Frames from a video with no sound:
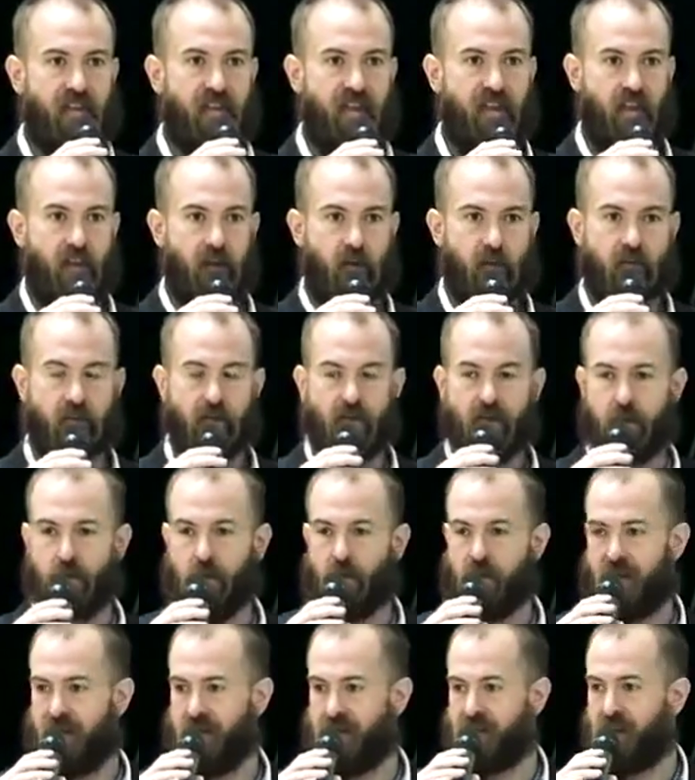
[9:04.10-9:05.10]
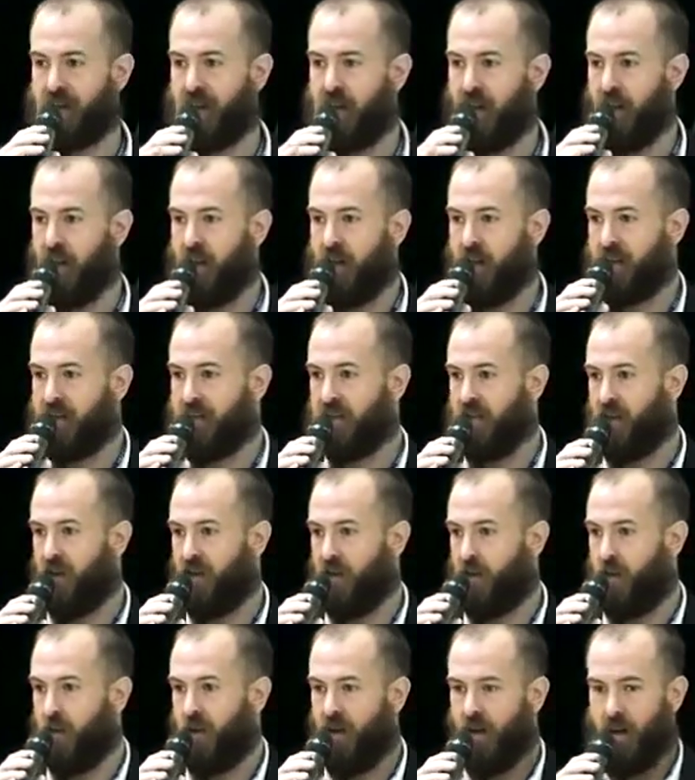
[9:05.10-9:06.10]
of the EU to do this.
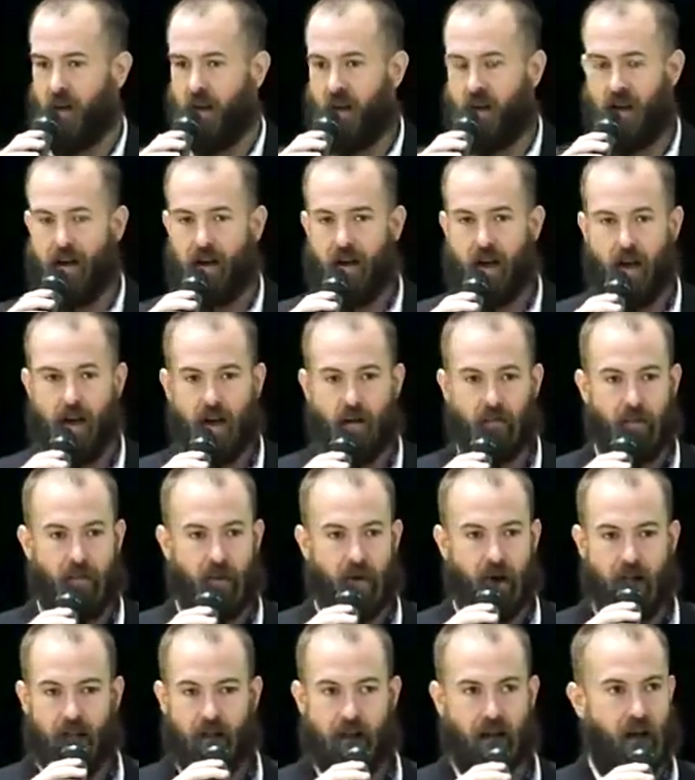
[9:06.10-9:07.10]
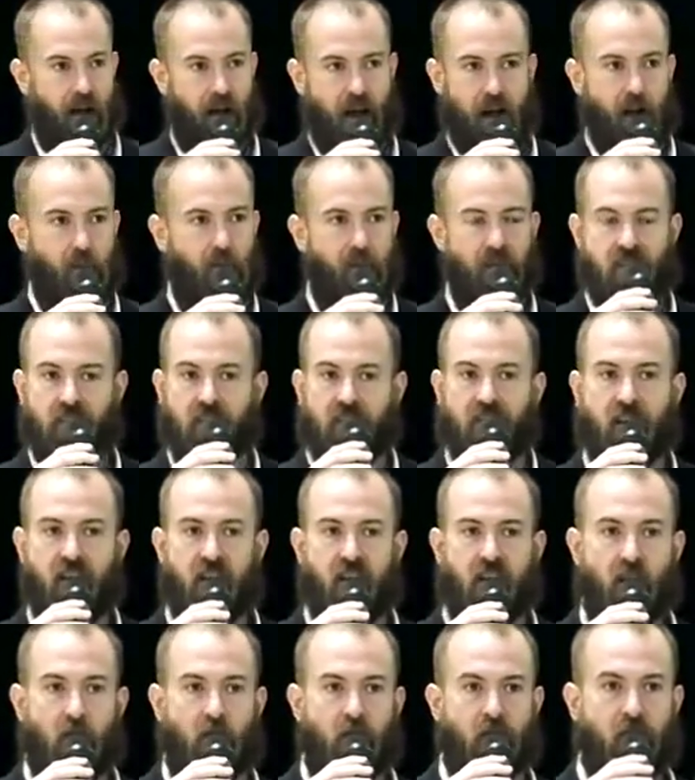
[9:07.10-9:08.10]
So I was just
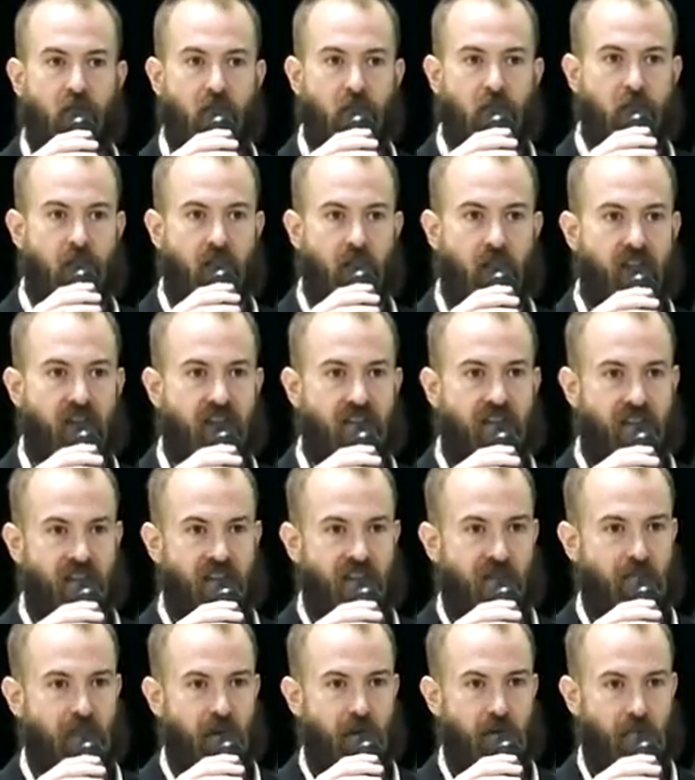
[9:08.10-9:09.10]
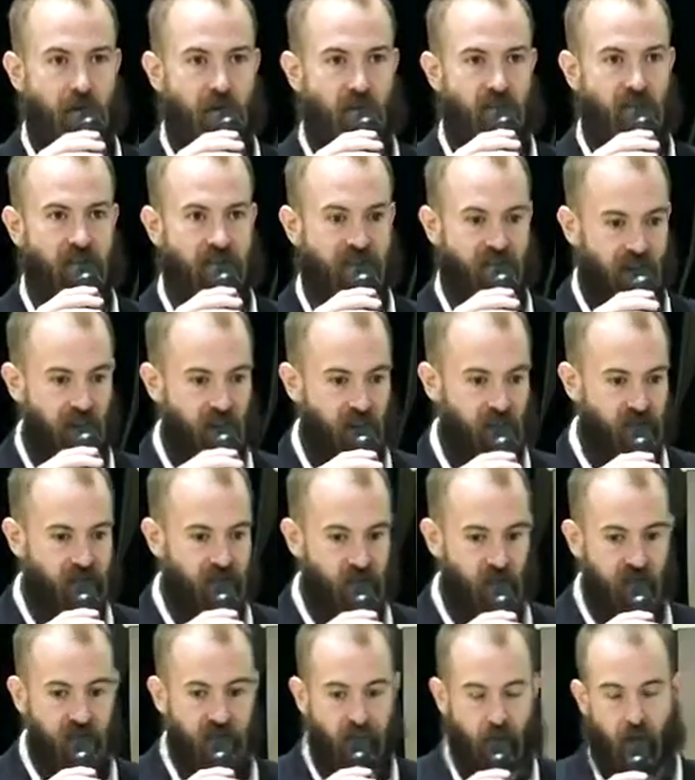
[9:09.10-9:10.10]
going to go build a team and build this
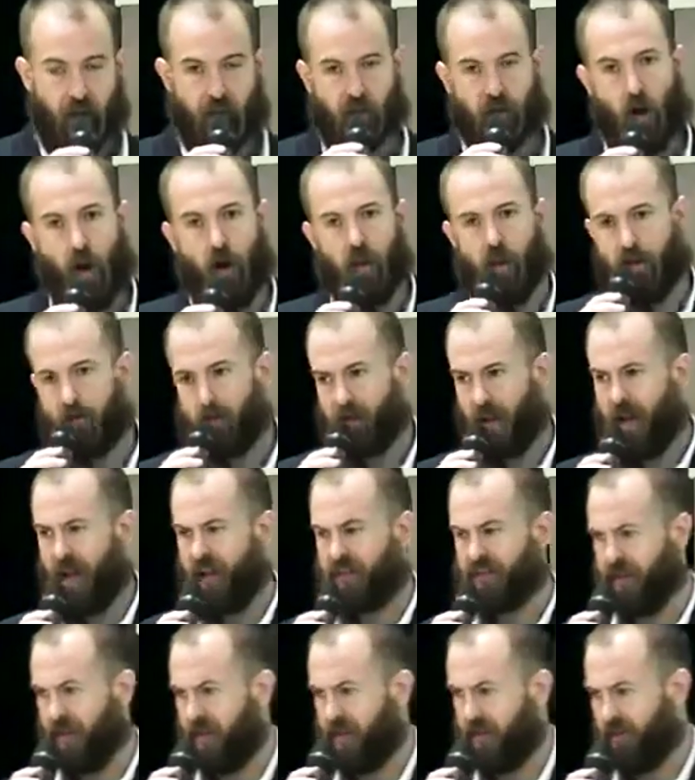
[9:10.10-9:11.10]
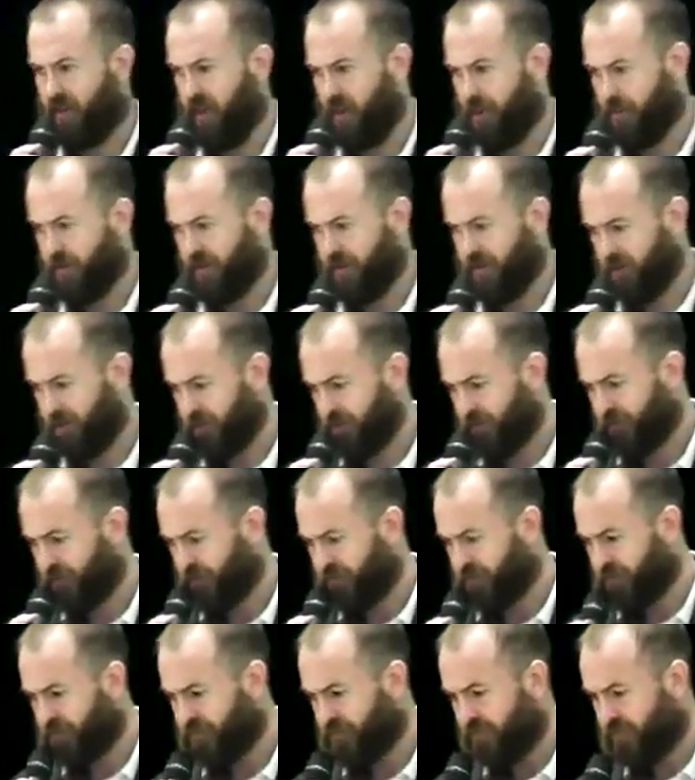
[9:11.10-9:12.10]
out. So I started calling blockchain developers.
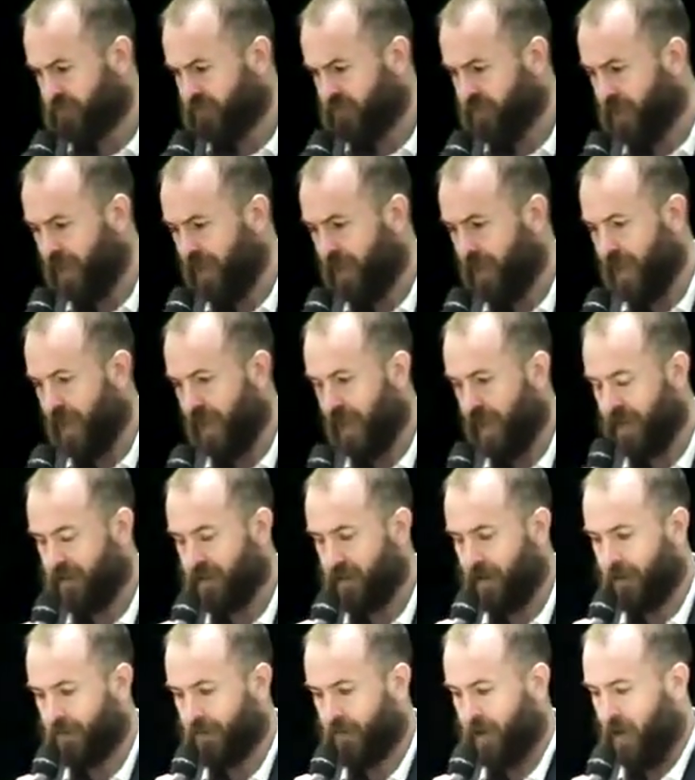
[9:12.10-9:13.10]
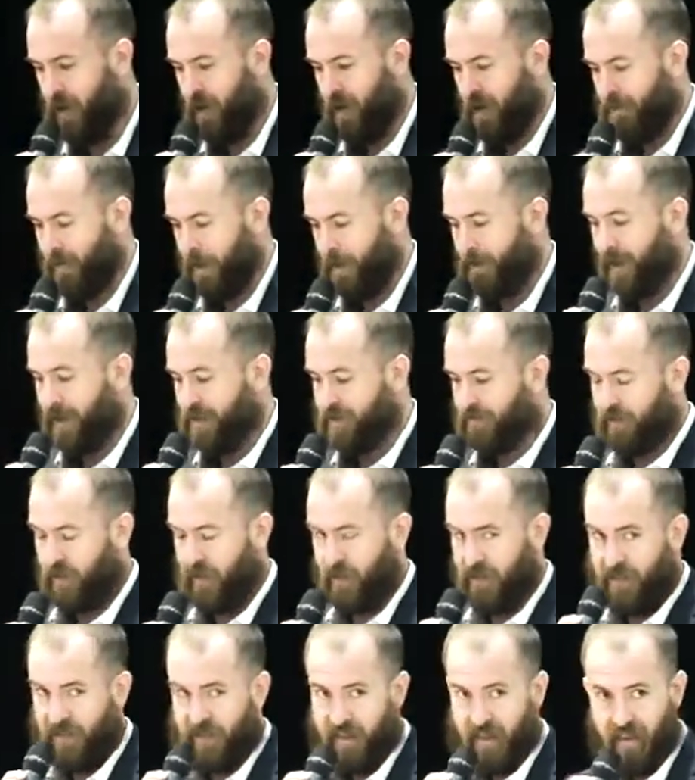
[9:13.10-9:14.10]
And my best
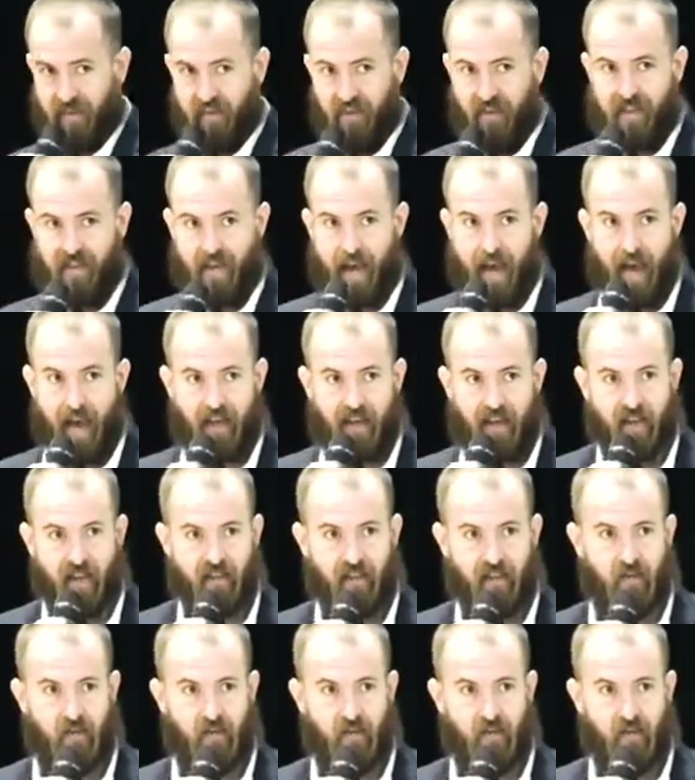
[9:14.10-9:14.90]
friend is Steven Dack.